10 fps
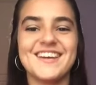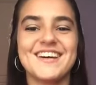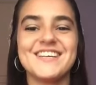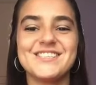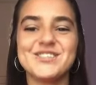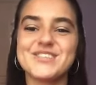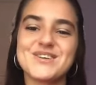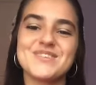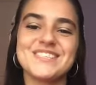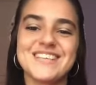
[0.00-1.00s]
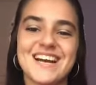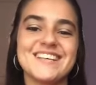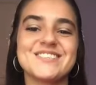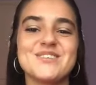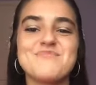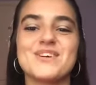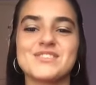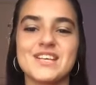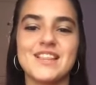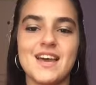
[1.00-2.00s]
I chose the Ritz-Carlton
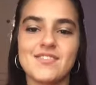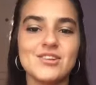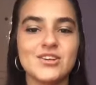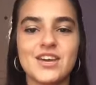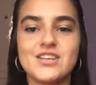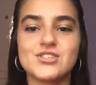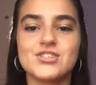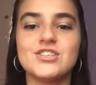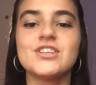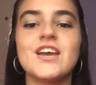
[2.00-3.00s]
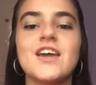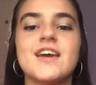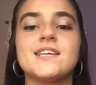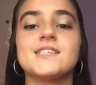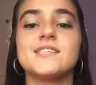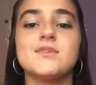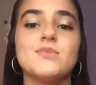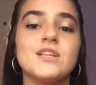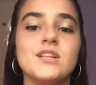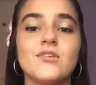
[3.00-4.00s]
because I like the location. It's in the
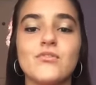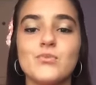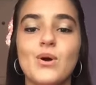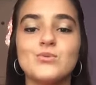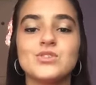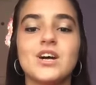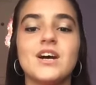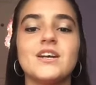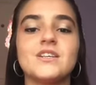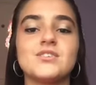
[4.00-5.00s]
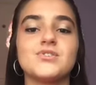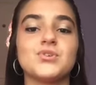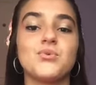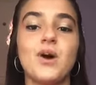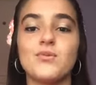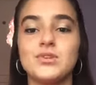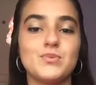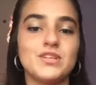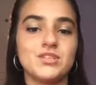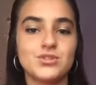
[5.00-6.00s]
middle of the mountain, it's surrounded
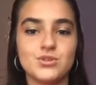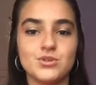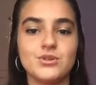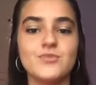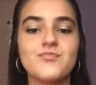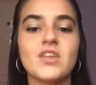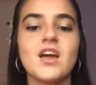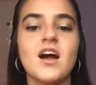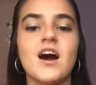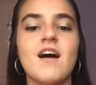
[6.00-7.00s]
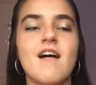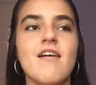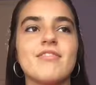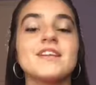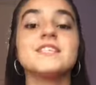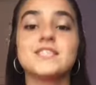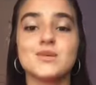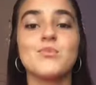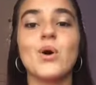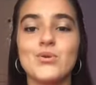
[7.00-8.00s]
by nature, and it's a
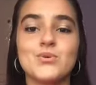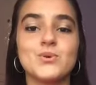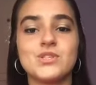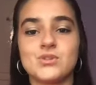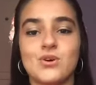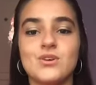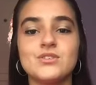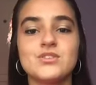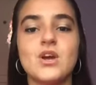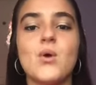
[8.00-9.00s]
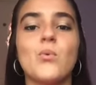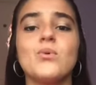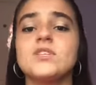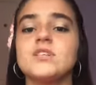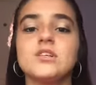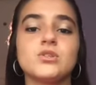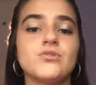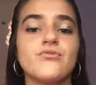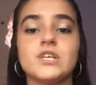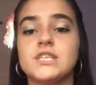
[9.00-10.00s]
modern resort with a lot
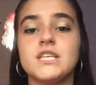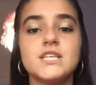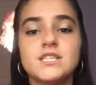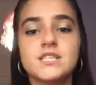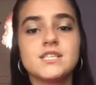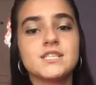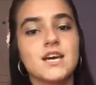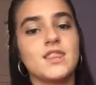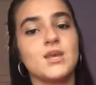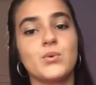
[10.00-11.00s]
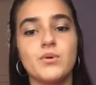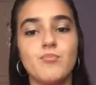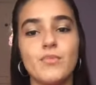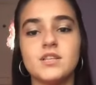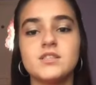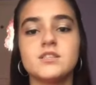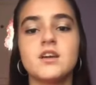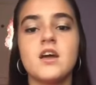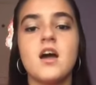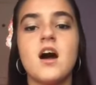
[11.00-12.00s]
of facilities and equipment
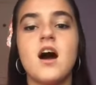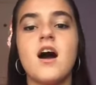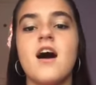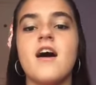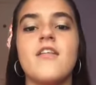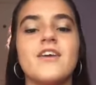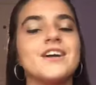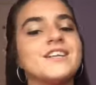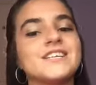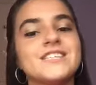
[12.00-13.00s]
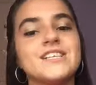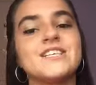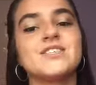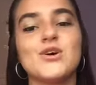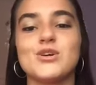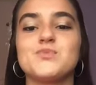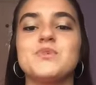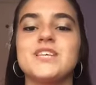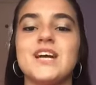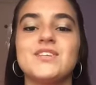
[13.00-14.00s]
and an excellent
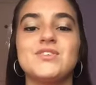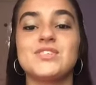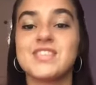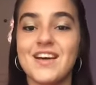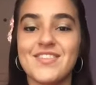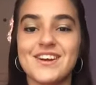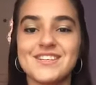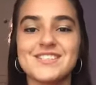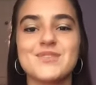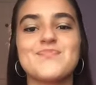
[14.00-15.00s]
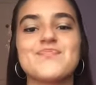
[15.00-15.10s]
hospitality standards.